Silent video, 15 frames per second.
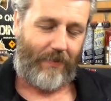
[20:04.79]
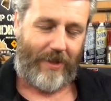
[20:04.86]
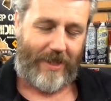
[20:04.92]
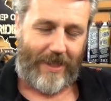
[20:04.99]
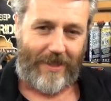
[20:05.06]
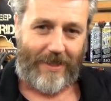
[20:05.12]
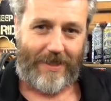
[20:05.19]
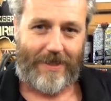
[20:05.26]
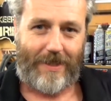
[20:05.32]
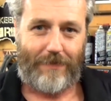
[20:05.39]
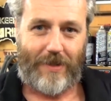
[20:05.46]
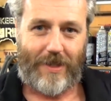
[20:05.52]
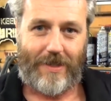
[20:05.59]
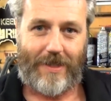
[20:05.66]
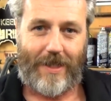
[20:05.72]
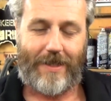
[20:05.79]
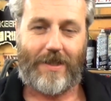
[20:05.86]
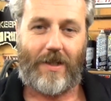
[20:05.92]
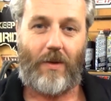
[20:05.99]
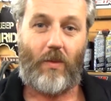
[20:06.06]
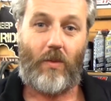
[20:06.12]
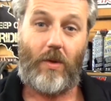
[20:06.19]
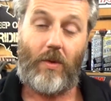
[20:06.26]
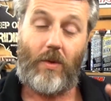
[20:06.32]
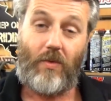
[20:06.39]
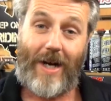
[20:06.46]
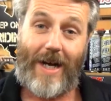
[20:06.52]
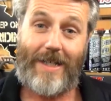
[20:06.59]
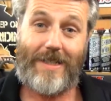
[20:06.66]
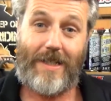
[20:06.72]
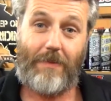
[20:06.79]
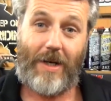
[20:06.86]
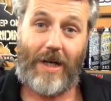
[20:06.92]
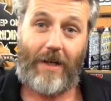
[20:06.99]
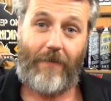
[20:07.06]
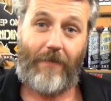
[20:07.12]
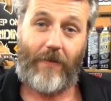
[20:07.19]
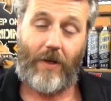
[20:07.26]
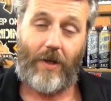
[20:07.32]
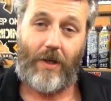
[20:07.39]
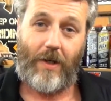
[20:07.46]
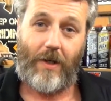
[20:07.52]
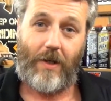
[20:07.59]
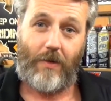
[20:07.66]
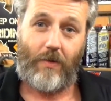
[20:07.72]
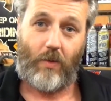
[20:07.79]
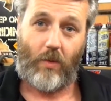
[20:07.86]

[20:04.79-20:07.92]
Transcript: We did the Simpson Desert and we were raising money for